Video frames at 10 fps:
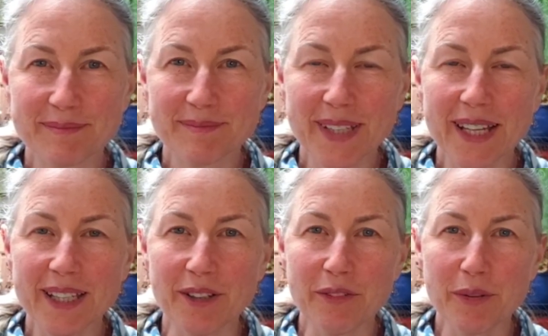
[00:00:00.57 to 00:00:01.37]

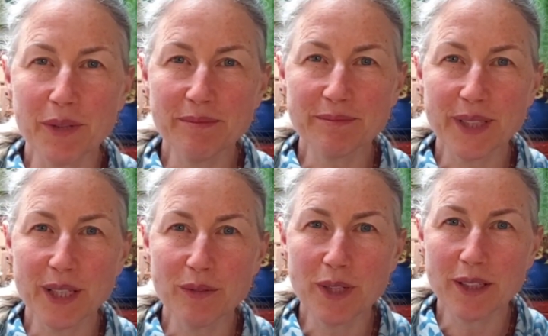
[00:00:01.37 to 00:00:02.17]
Hello everyone,
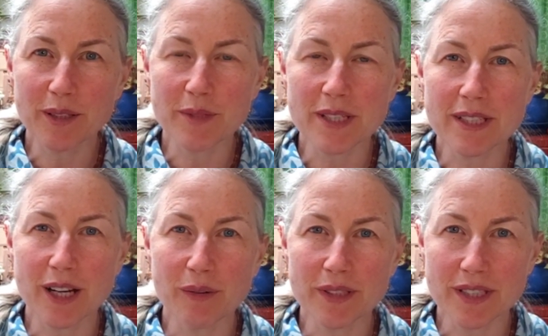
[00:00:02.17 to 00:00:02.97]
and welcome to the
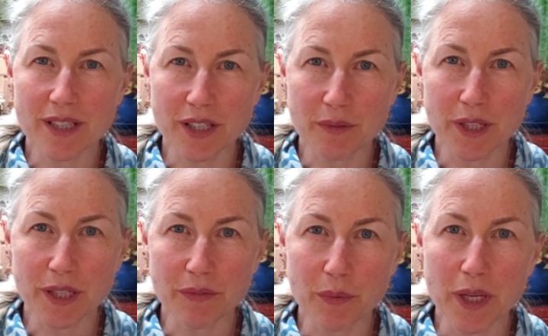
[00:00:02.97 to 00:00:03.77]
Tarot with Titania reading
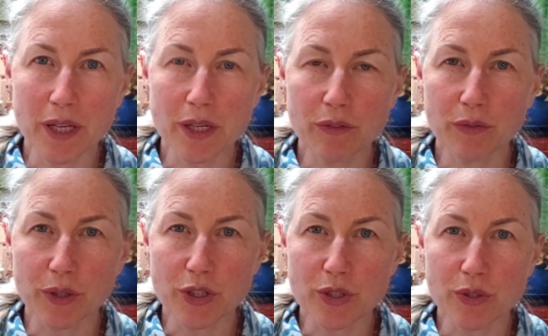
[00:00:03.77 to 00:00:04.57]
of the week
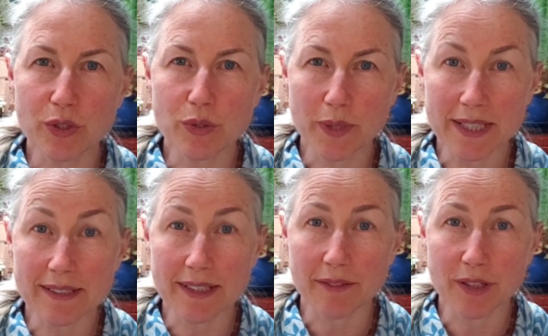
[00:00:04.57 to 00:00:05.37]
for June
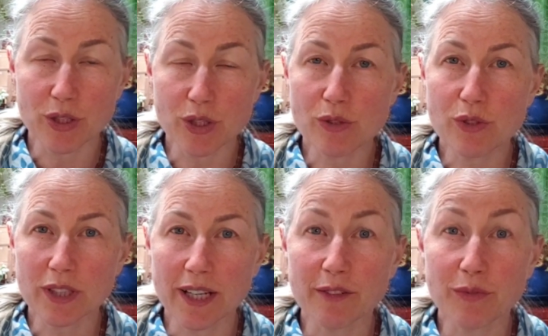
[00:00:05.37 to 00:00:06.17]
27th to
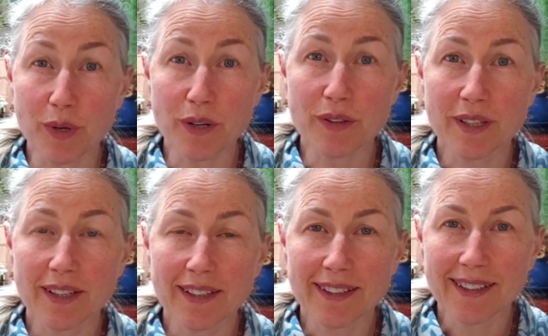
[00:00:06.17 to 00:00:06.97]
July 4th,
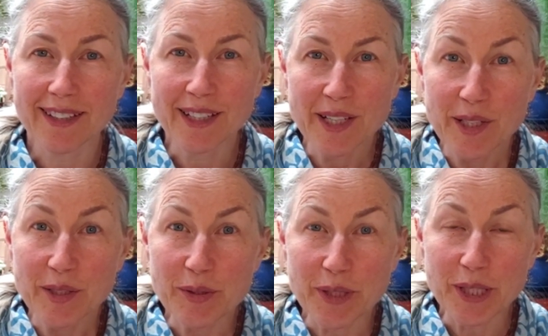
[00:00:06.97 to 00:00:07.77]

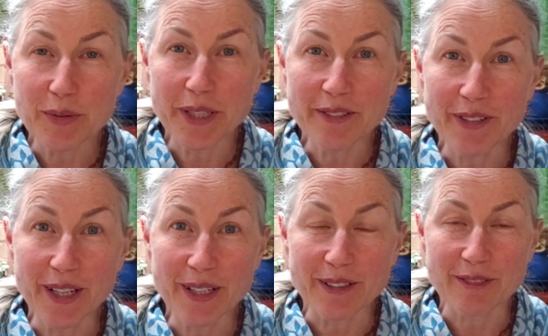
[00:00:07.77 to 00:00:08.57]

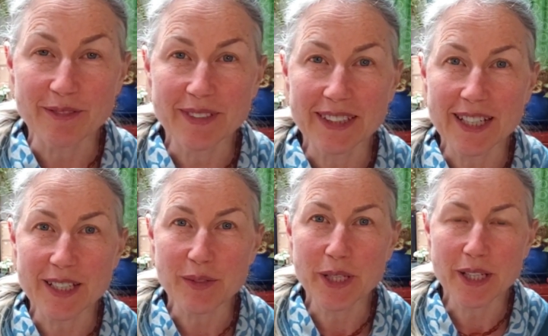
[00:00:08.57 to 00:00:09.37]
2025. The
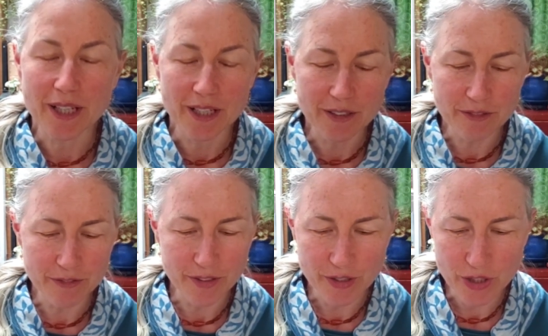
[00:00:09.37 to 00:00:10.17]
last week
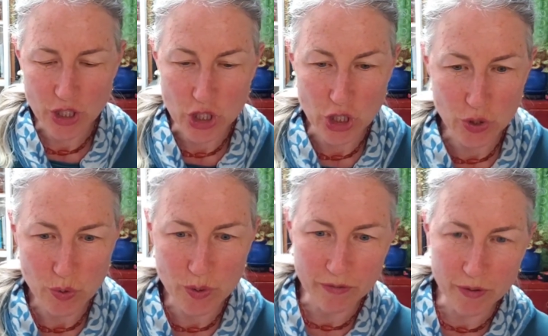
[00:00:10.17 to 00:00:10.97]
of
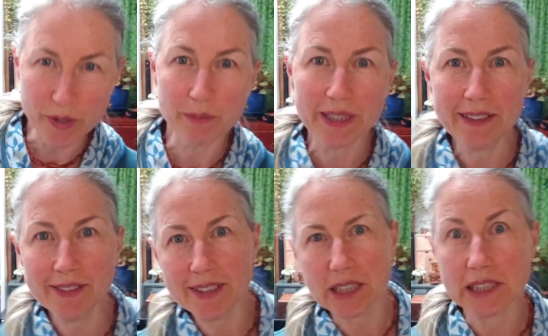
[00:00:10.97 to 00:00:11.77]
June, if you can believe
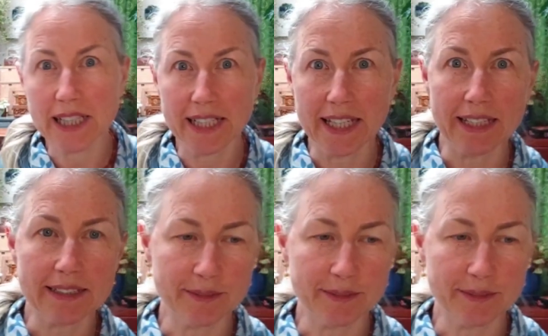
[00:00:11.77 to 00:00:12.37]
it. I can't.